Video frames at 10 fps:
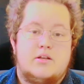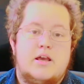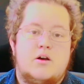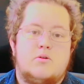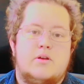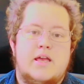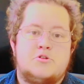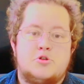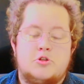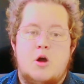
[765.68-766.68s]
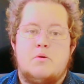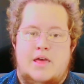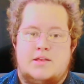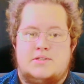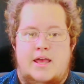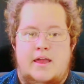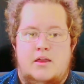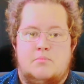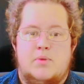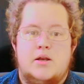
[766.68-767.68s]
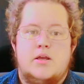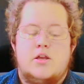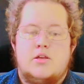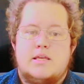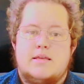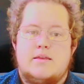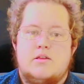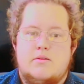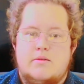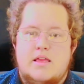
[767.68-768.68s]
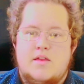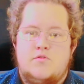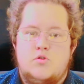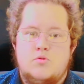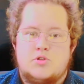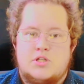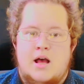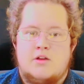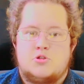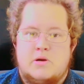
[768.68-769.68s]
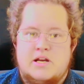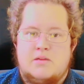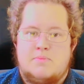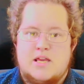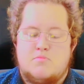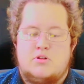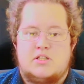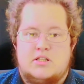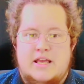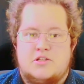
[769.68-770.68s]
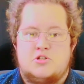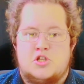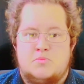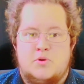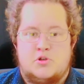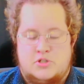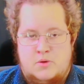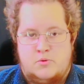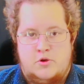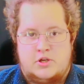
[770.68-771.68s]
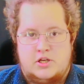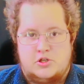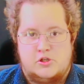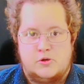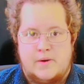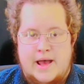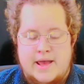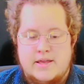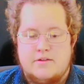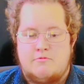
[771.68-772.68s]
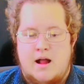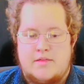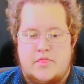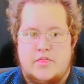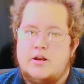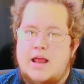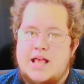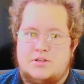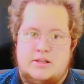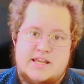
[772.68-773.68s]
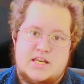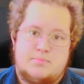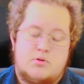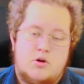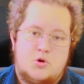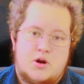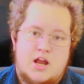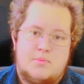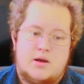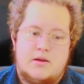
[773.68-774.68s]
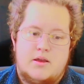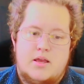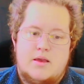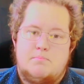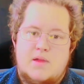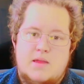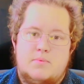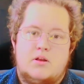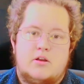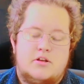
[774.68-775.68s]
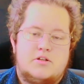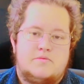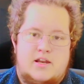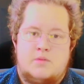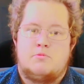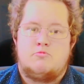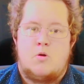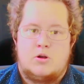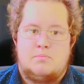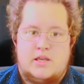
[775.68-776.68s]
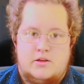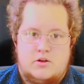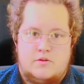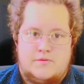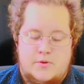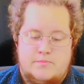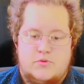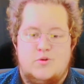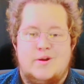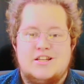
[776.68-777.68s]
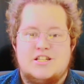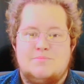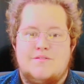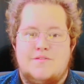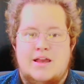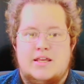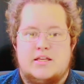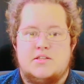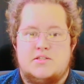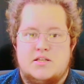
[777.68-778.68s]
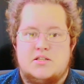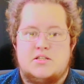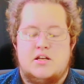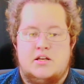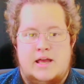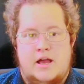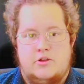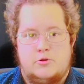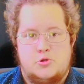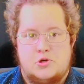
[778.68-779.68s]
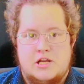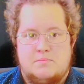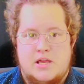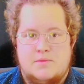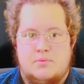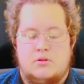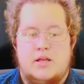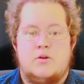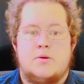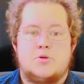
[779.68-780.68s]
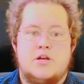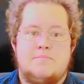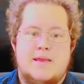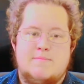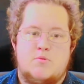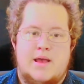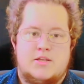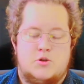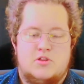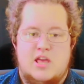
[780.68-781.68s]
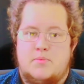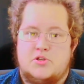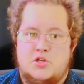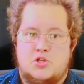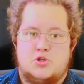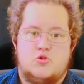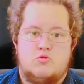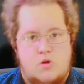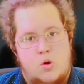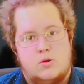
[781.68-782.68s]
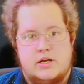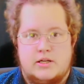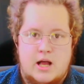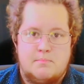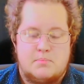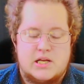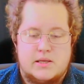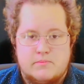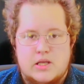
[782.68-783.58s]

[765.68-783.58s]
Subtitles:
Now, it should go without saying, but if you start treating people as less just because they work in QA rather than as a lead programmer, people are going to develop a wrong opinion of you. You need to be fairly consistent in how you treat people and not treat people based on their position or role in a company.